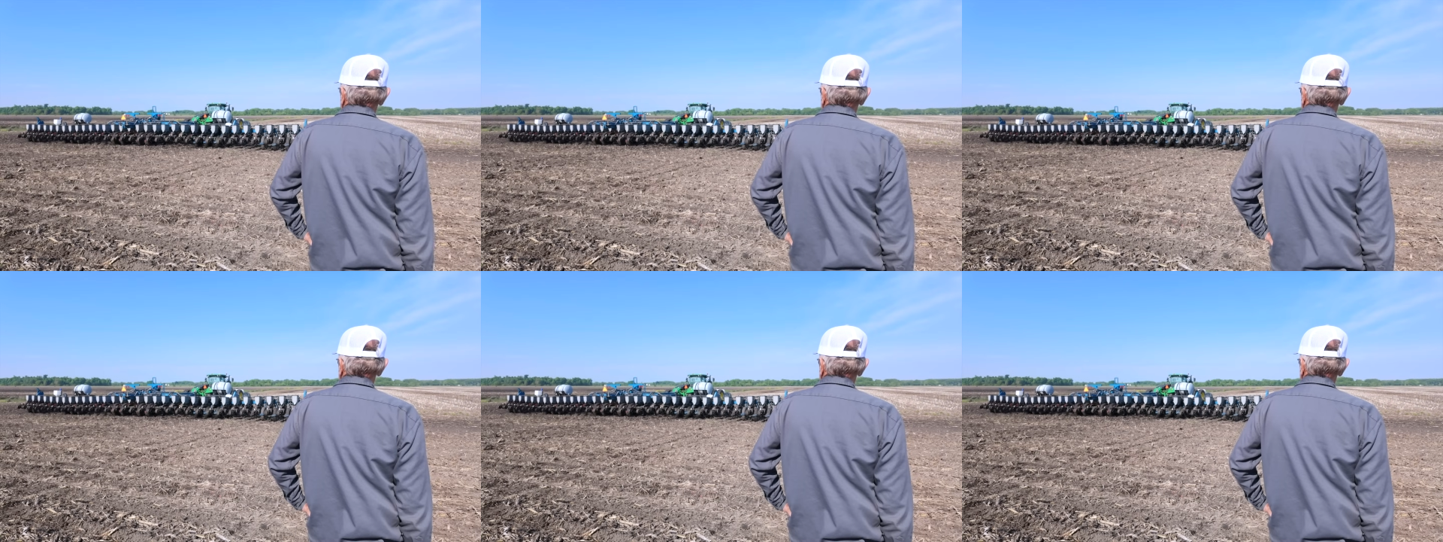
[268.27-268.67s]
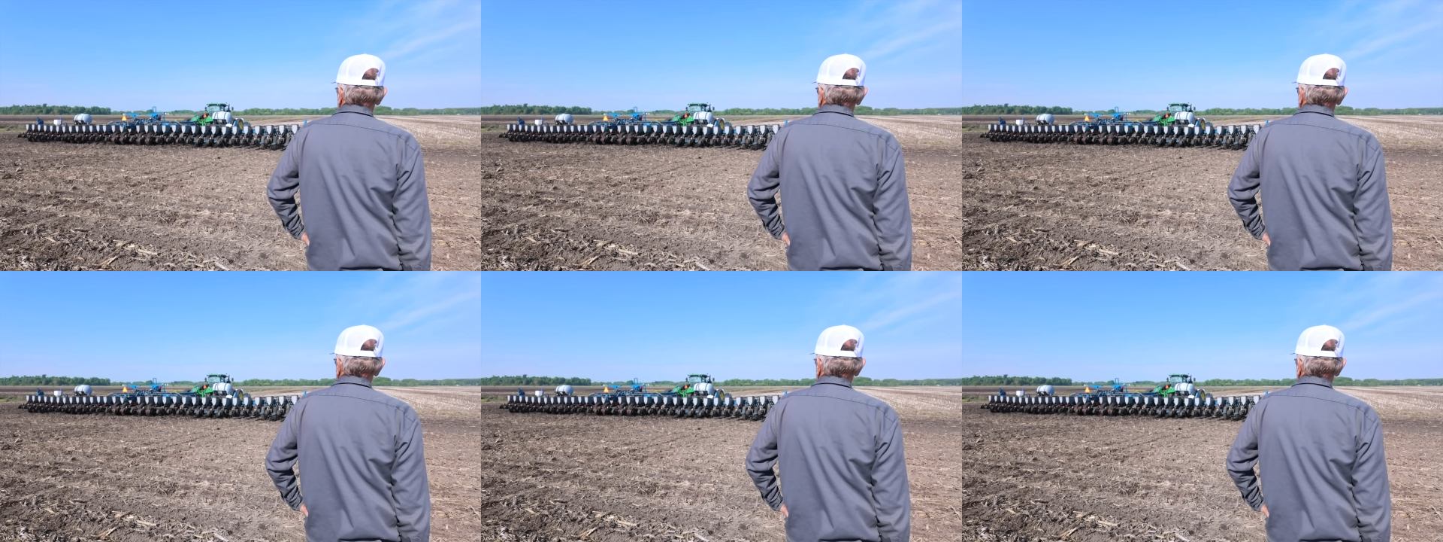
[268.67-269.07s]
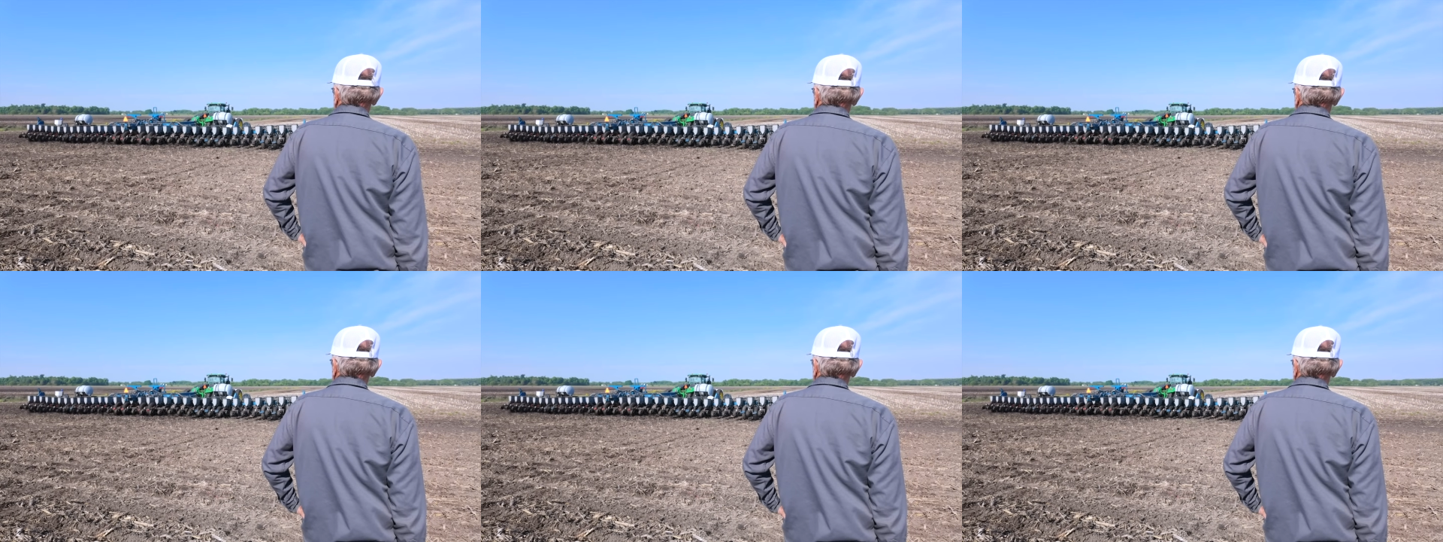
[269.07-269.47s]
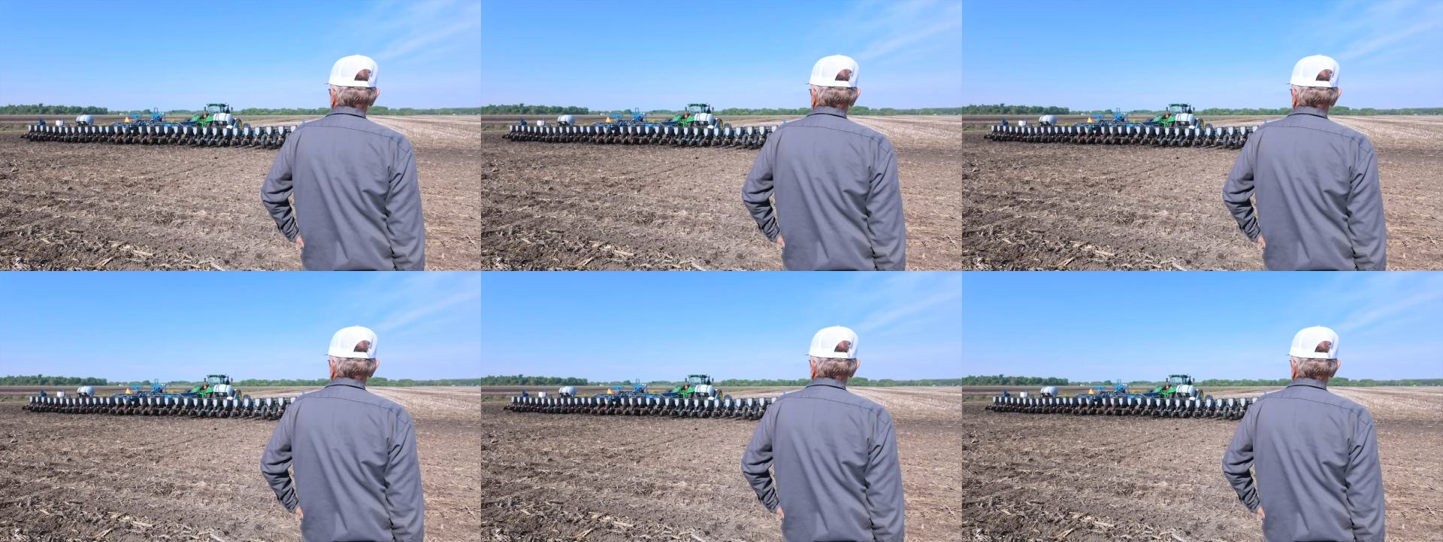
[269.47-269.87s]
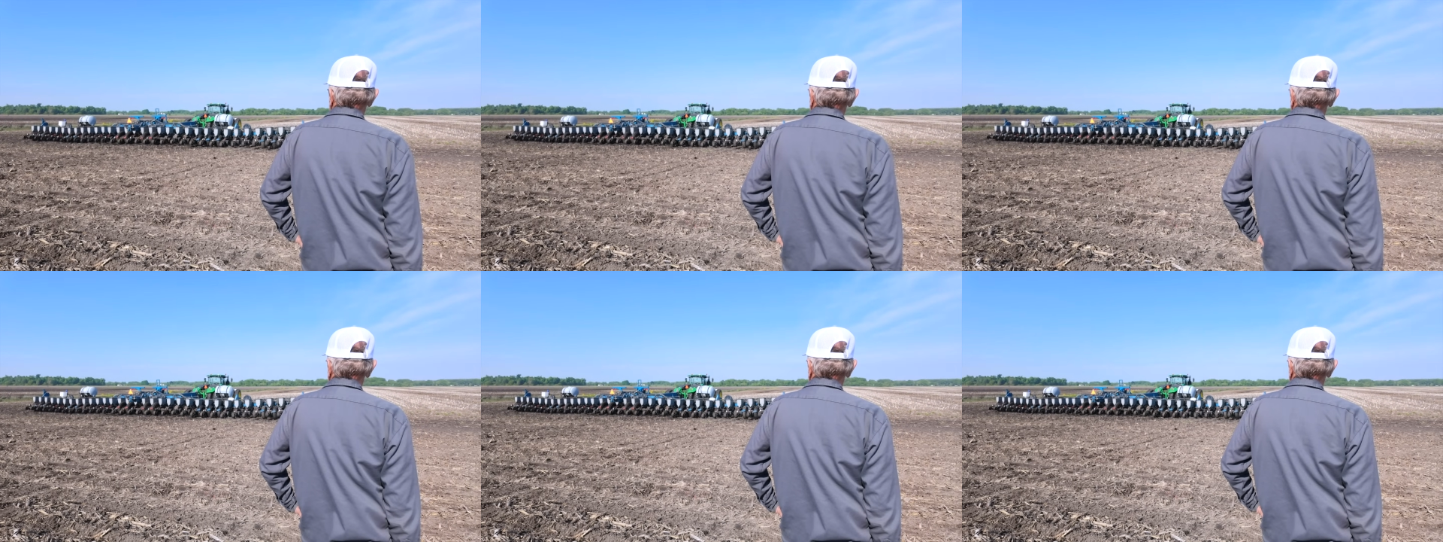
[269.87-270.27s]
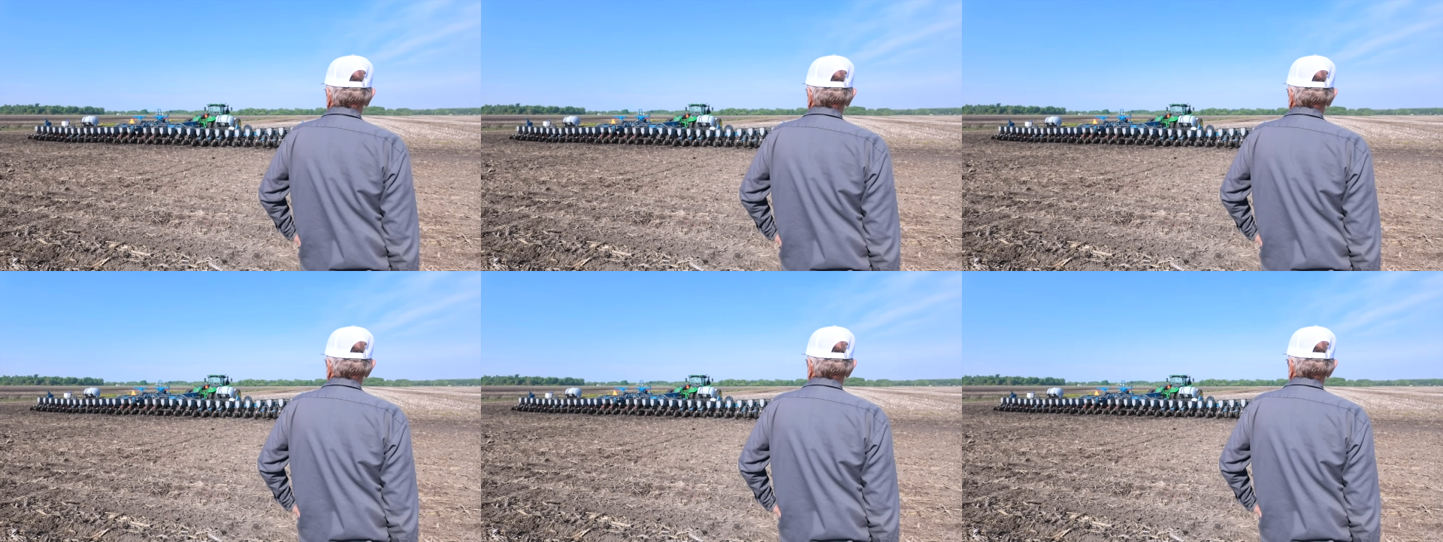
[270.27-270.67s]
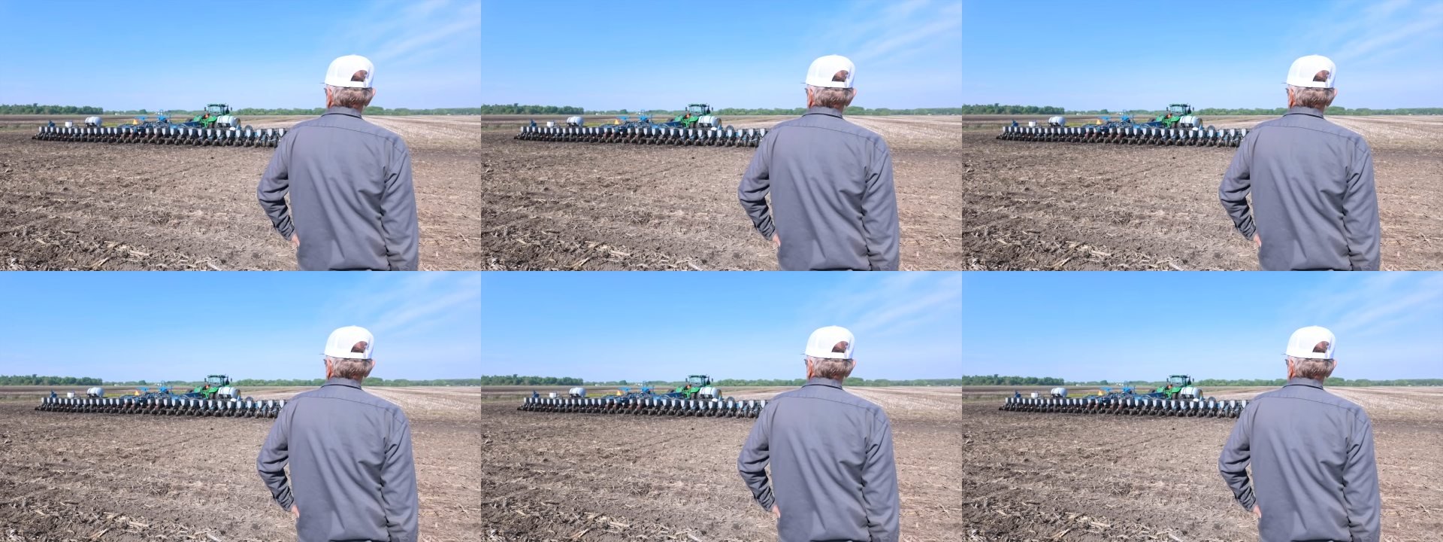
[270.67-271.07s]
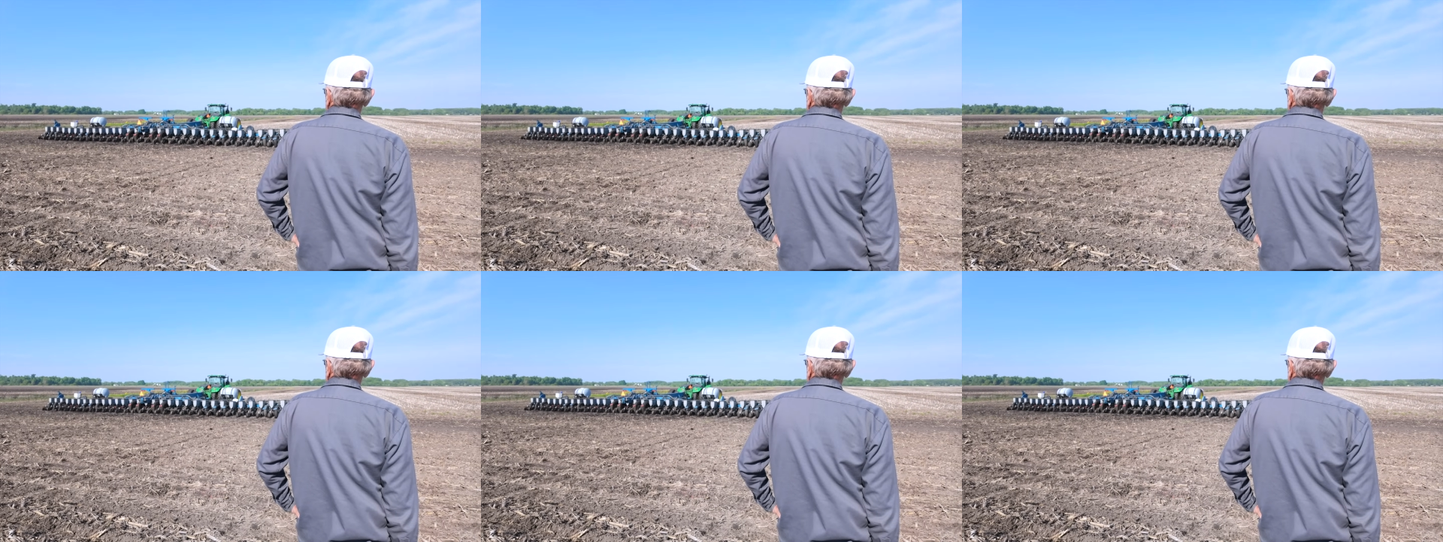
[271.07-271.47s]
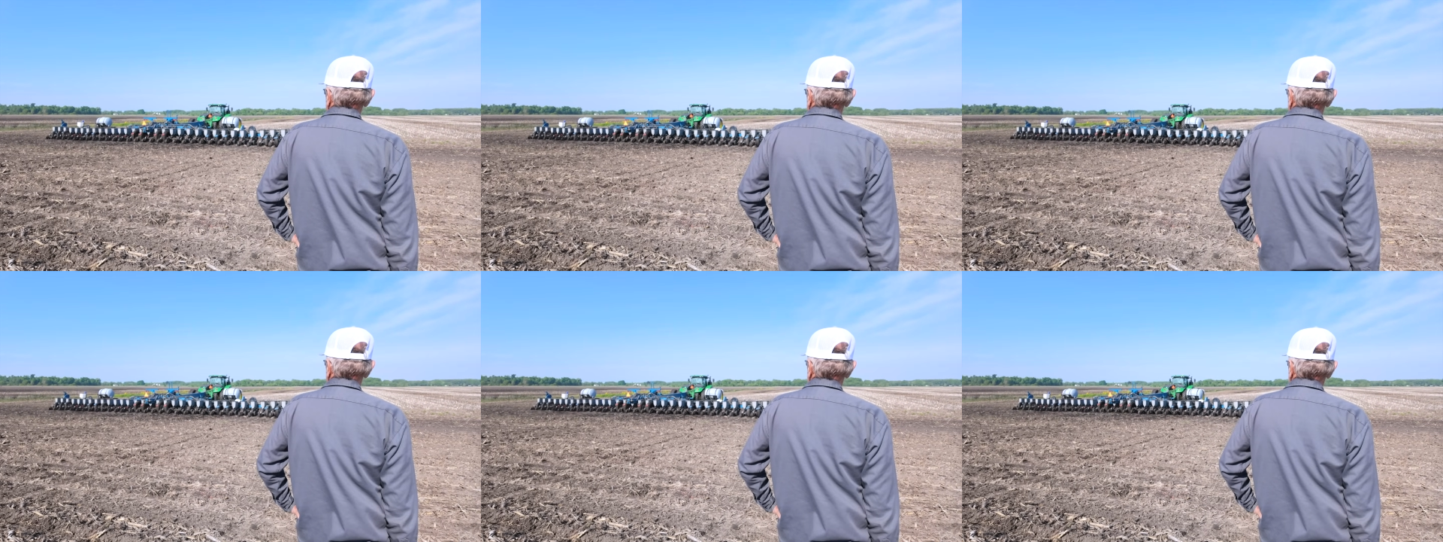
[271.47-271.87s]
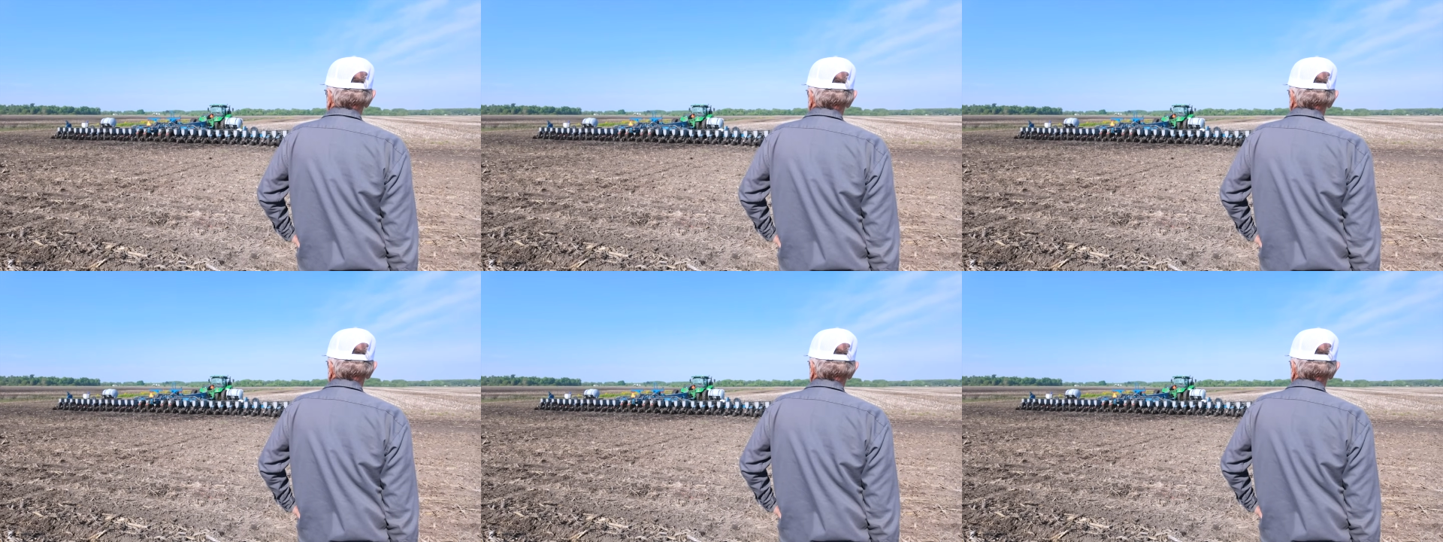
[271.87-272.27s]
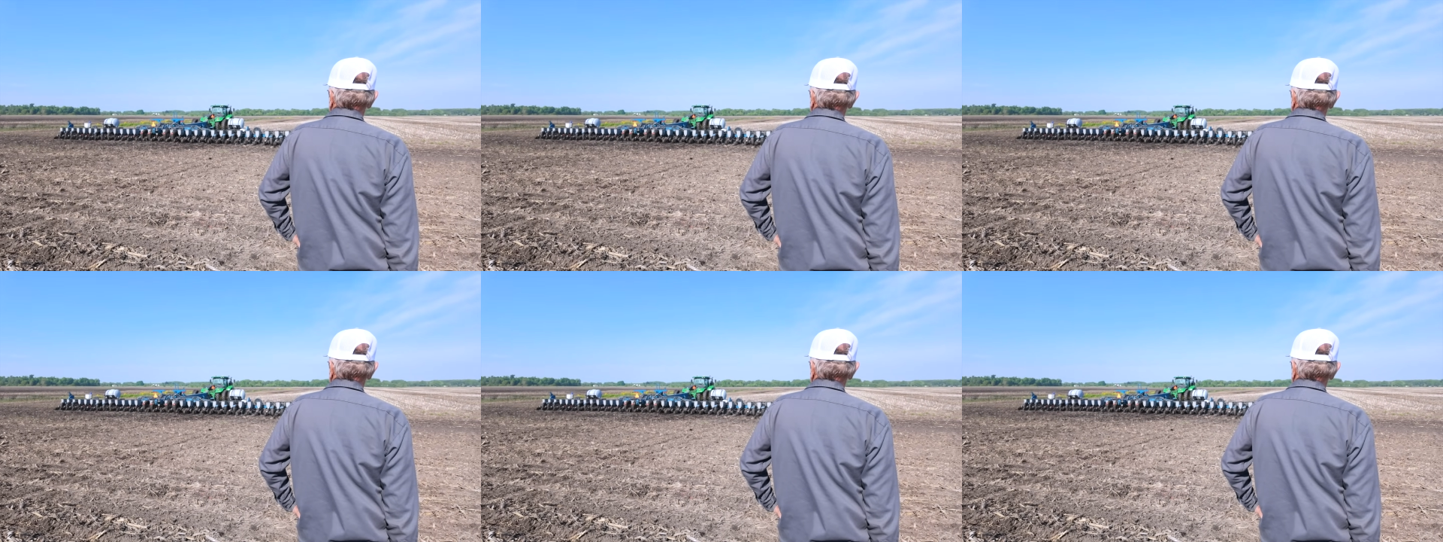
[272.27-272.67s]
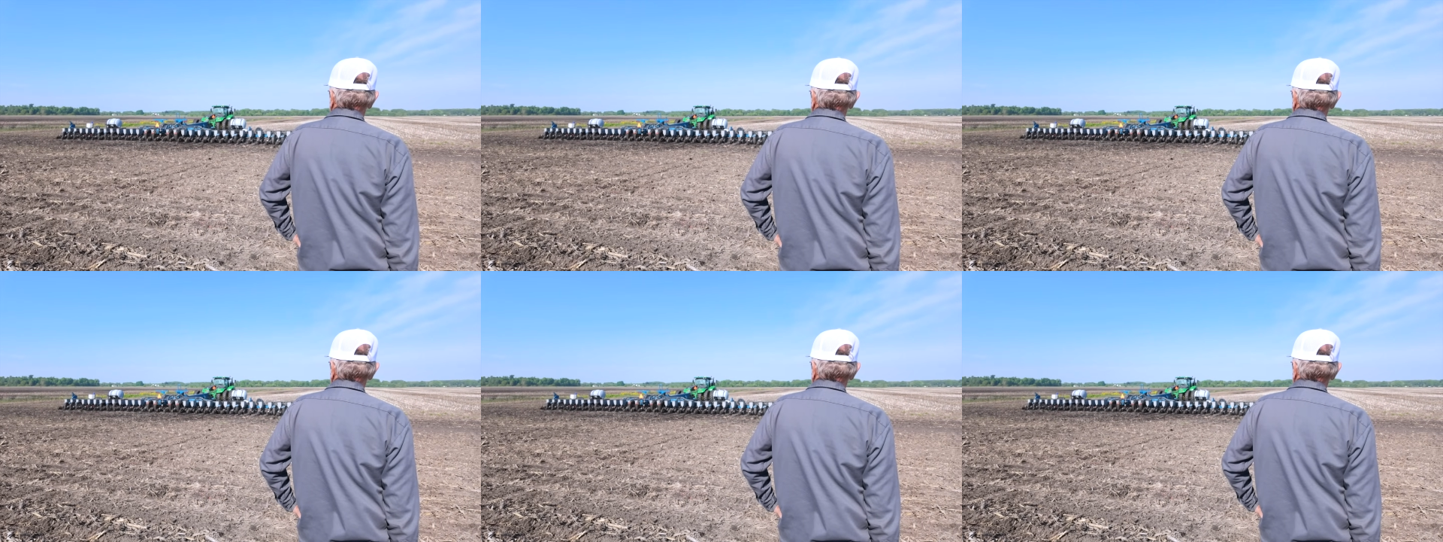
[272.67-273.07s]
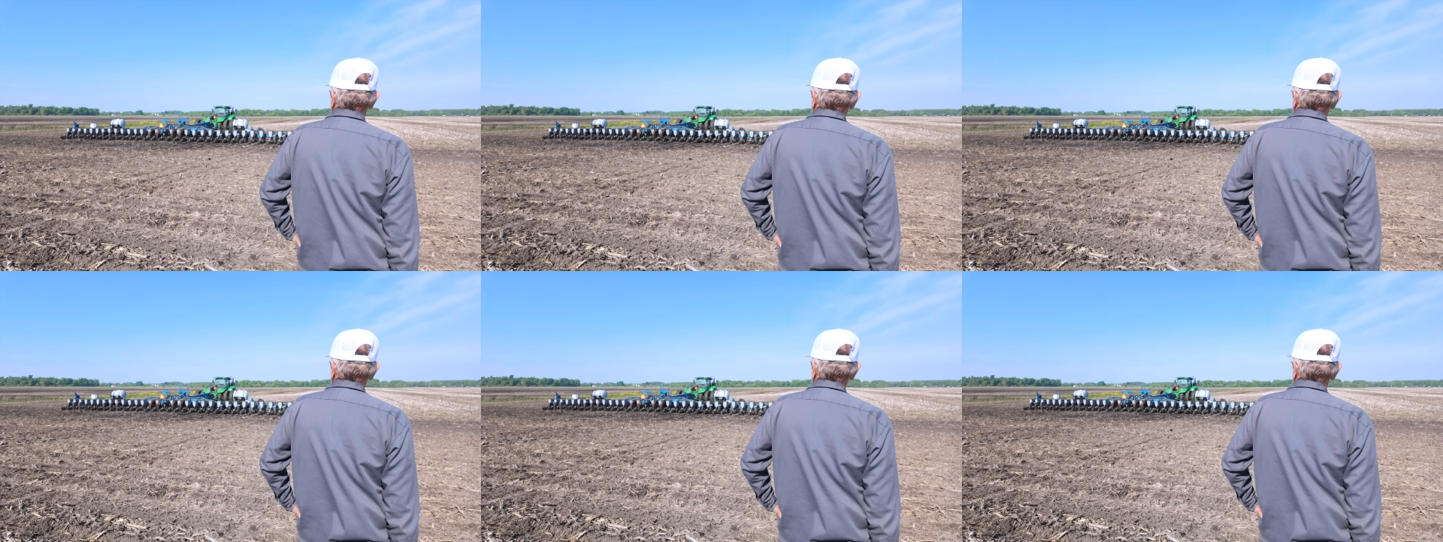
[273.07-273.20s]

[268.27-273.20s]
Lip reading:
(no speaker visible)